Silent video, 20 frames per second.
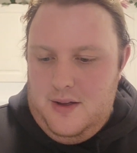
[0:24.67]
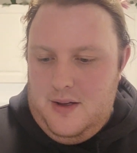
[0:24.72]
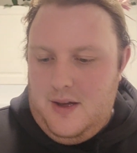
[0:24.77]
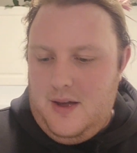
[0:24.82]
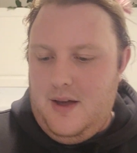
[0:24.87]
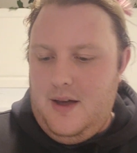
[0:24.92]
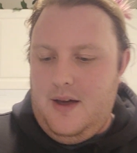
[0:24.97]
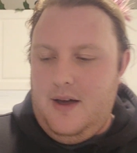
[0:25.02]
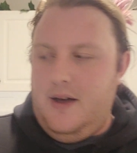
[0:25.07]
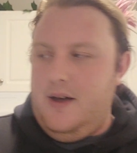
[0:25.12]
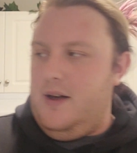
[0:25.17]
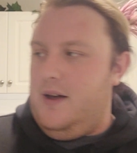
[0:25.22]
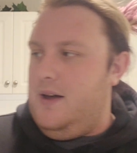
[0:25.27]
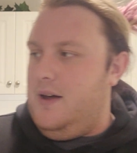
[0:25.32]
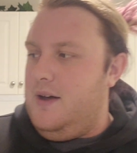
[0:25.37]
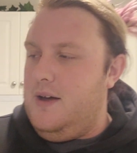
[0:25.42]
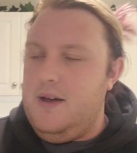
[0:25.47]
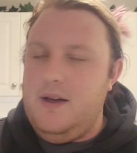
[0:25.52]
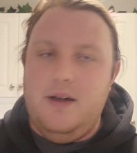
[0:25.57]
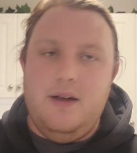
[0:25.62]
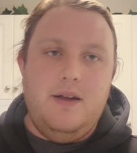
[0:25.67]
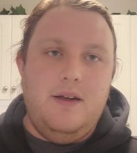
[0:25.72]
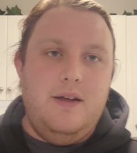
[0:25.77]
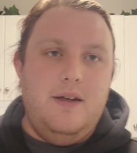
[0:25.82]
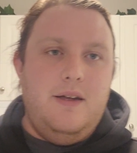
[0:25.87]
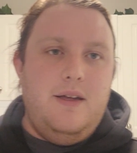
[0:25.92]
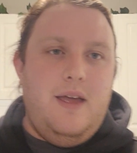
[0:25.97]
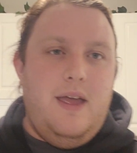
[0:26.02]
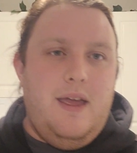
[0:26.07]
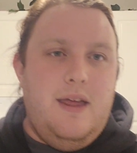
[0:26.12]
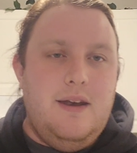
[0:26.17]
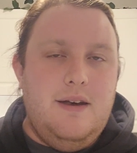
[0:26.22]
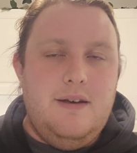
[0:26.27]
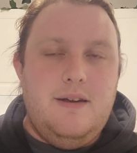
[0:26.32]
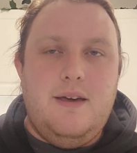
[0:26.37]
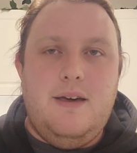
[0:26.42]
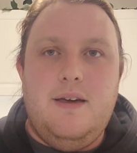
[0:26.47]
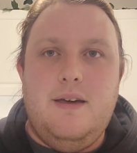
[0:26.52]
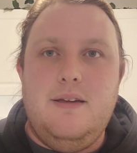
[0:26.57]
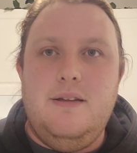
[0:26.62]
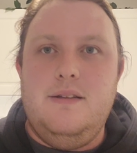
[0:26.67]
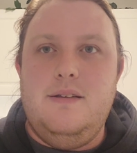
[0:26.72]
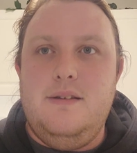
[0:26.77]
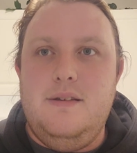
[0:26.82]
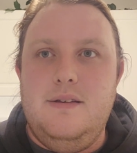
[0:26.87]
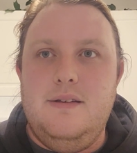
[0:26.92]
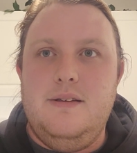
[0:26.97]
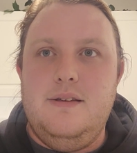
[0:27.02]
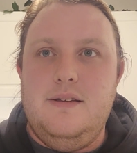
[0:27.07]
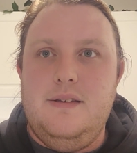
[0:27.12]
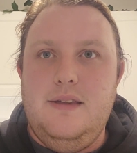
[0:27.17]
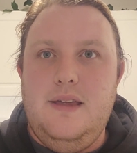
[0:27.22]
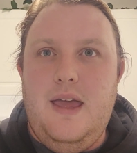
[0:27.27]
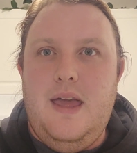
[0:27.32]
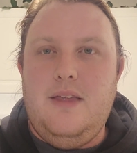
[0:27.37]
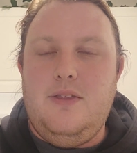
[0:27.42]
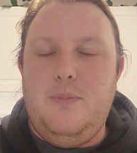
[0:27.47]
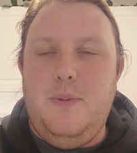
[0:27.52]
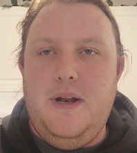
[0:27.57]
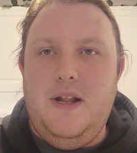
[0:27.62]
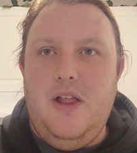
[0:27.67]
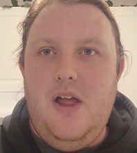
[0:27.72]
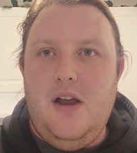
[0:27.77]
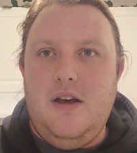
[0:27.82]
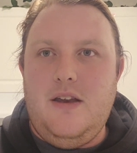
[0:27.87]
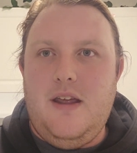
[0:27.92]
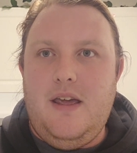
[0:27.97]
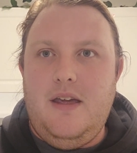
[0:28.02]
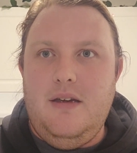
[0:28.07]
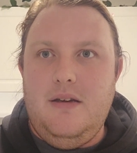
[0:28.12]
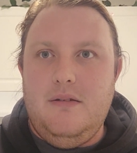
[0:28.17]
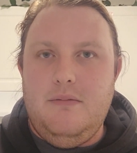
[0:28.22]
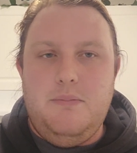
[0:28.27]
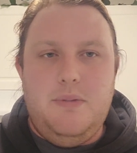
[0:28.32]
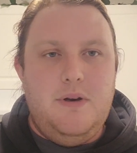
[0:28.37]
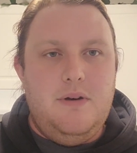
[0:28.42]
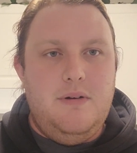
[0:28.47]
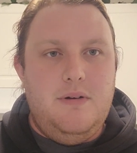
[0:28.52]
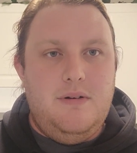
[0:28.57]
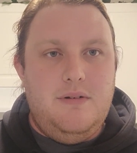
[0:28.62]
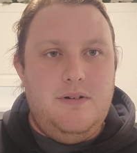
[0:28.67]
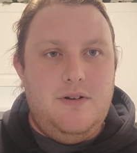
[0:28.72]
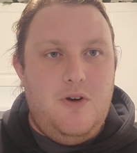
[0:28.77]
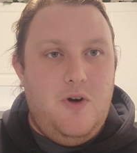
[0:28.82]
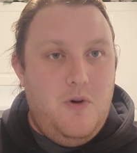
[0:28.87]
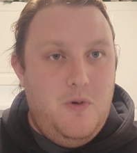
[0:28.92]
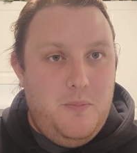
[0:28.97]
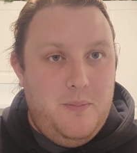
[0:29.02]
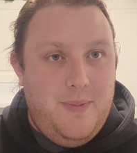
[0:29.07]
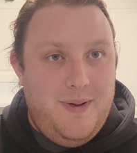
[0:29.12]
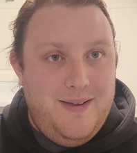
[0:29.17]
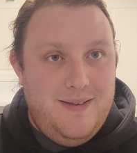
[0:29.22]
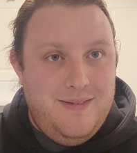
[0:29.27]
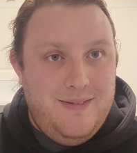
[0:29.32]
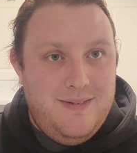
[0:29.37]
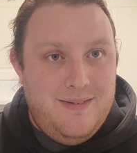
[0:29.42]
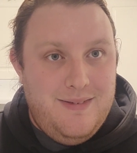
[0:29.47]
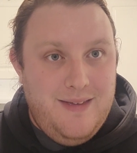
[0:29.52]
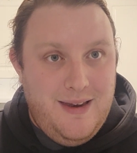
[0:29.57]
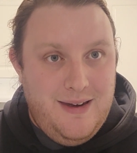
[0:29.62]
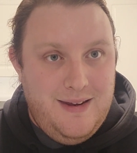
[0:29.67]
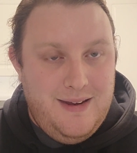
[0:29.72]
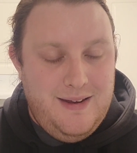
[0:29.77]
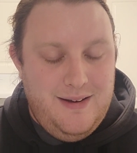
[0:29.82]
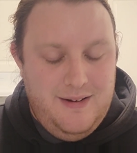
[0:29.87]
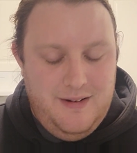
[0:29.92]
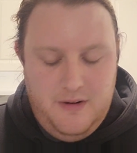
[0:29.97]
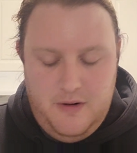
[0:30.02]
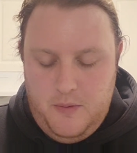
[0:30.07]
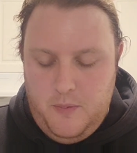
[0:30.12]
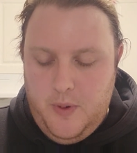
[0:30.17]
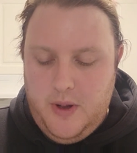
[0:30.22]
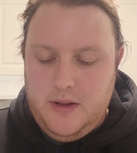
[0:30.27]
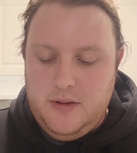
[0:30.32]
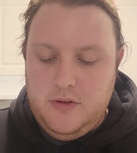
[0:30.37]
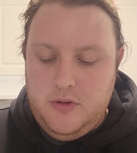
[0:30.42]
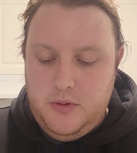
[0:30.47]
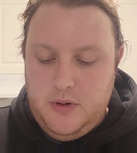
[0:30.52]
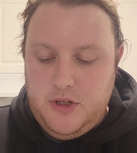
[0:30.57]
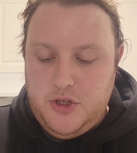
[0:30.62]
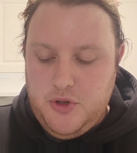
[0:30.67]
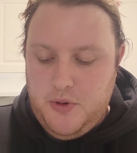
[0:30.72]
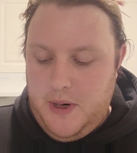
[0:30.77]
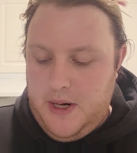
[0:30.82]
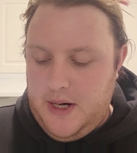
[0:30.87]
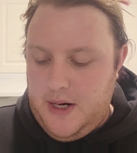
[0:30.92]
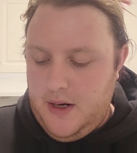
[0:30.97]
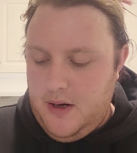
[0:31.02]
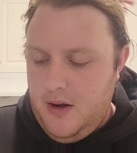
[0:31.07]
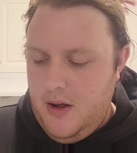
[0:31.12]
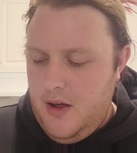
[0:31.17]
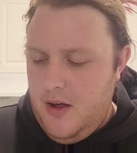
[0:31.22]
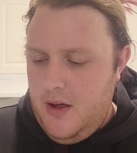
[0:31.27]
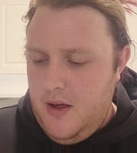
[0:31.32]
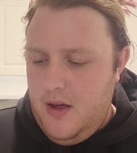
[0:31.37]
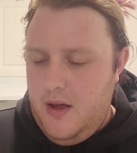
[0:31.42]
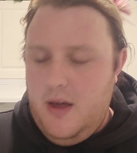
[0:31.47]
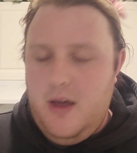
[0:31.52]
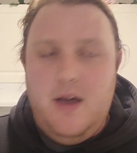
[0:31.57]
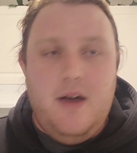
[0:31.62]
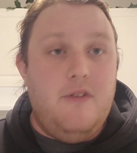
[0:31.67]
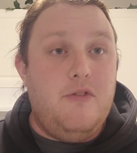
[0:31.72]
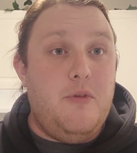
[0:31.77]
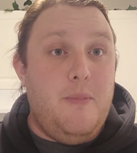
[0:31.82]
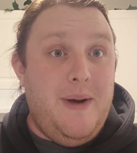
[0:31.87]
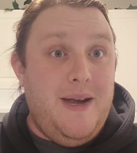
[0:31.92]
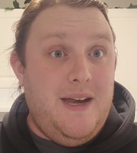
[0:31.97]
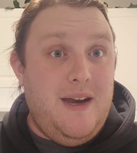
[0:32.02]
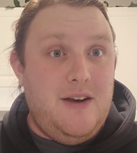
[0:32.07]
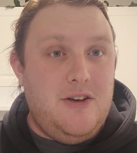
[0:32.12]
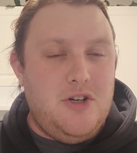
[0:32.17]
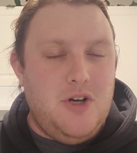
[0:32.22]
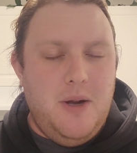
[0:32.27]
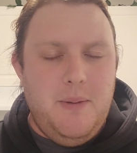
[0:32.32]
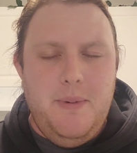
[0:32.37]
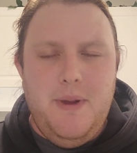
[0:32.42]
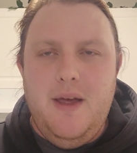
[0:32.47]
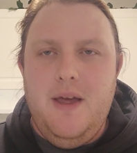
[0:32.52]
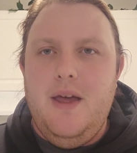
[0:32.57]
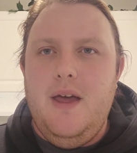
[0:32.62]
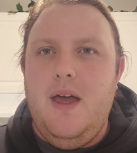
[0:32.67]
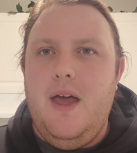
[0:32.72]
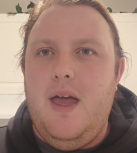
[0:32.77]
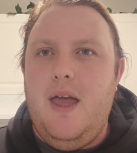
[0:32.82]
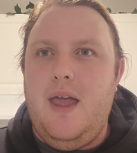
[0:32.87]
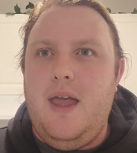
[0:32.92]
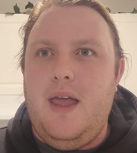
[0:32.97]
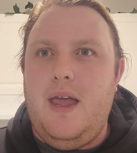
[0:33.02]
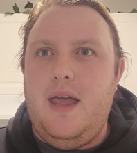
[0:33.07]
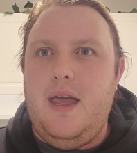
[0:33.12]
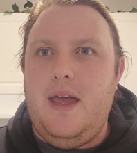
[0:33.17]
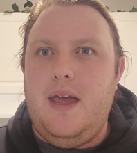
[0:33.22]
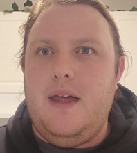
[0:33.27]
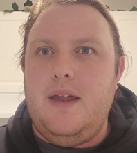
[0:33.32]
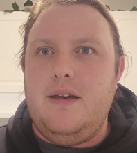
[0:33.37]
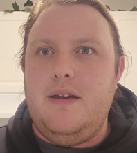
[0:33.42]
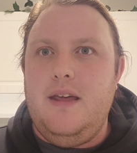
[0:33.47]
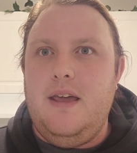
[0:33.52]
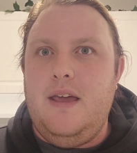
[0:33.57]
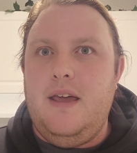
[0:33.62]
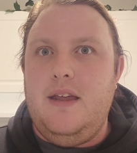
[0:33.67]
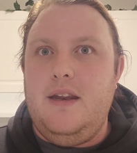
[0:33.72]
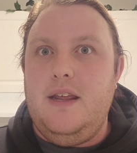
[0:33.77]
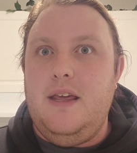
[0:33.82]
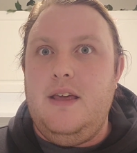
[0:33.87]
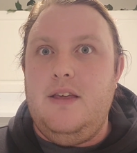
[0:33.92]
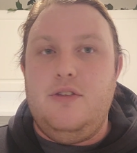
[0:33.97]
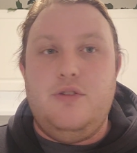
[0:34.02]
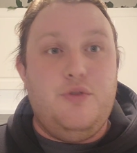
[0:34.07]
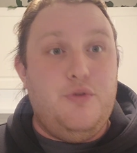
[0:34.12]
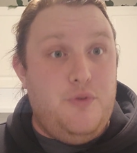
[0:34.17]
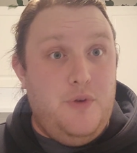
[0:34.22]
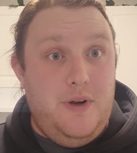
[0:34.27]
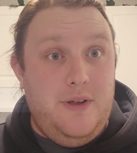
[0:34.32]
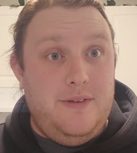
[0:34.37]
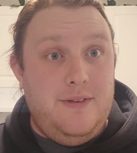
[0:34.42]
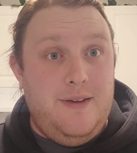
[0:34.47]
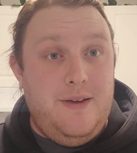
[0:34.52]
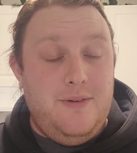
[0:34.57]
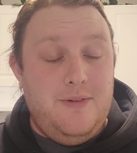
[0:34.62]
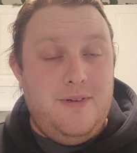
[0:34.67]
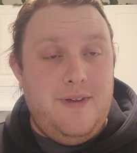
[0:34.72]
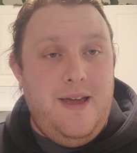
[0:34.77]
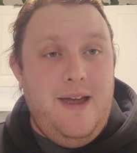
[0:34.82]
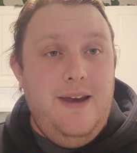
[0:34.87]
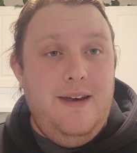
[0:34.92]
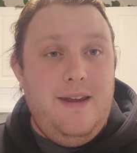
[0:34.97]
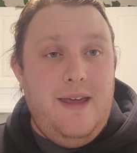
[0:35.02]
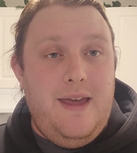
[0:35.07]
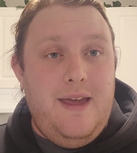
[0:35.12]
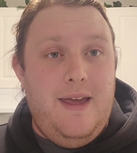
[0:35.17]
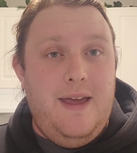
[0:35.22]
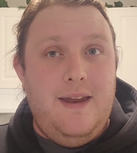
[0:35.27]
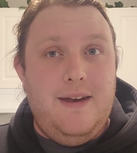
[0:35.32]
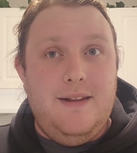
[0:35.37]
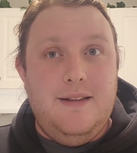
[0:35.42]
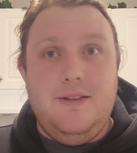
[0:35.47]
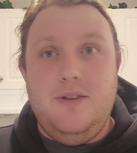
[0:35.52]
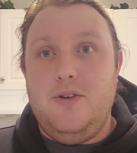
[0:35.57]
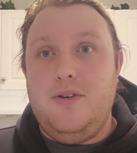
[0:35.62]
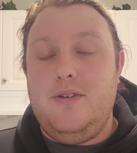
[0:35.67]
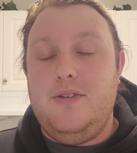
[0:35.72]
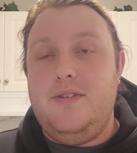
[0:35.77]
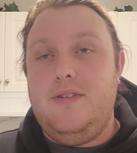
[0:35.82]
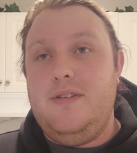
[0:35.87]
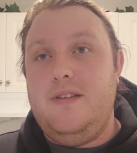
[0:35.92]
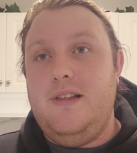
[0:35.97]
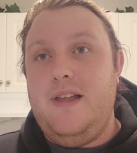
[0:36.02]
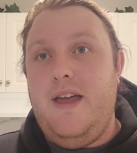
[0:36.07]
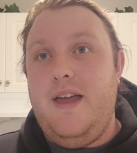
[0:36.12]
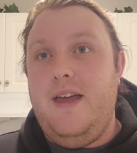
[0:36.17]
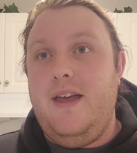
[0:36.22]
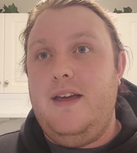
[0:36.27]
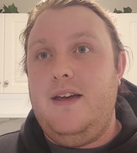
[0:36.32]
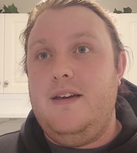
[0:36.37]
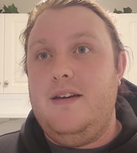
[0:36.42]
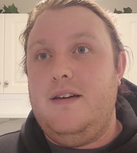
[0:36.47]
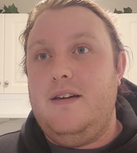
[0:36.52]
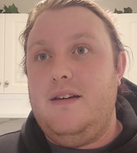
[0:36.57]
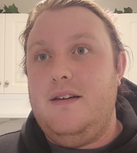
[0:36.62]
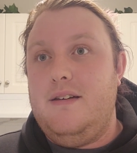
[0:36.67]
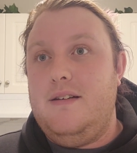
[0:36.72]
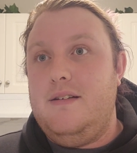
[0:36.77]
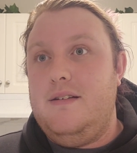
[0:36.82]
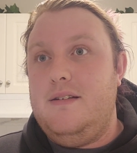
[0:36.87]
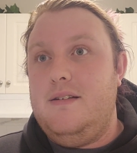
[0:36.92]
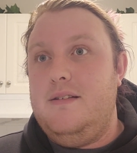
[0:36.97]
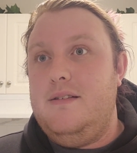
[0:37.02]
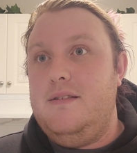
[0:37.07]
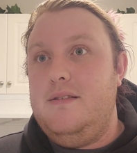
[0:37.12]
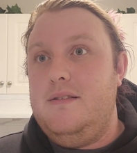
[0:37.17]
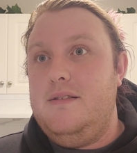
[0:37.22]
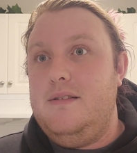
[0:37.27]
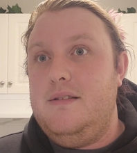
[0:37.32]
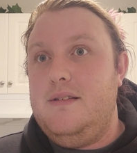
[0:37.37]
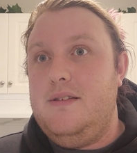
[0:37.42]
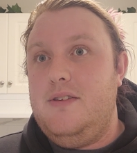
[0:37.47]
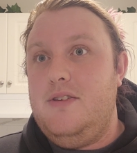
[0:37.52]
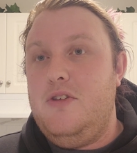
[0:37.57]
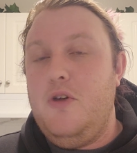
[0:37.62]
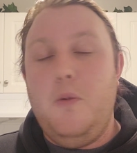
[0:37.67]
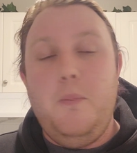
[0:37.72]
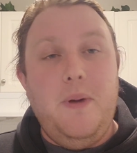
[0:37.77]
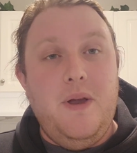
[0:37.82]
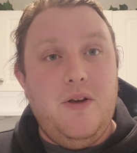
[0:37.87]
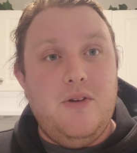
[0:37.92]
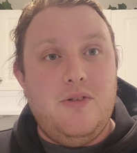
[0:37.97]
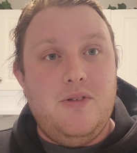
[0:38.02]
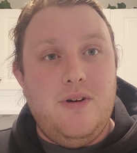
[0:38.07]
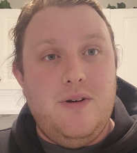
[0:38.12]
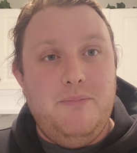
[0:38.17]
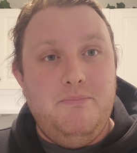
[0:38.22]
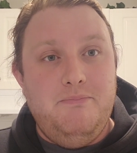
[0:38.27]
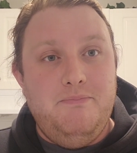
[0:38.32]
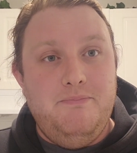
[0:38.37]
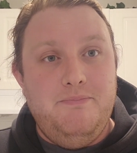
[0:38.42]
And yeah, it's been a long day. I've been at home studying, well, doing training for my day job, and it is freezing outside, and it looks like Snowpiercer.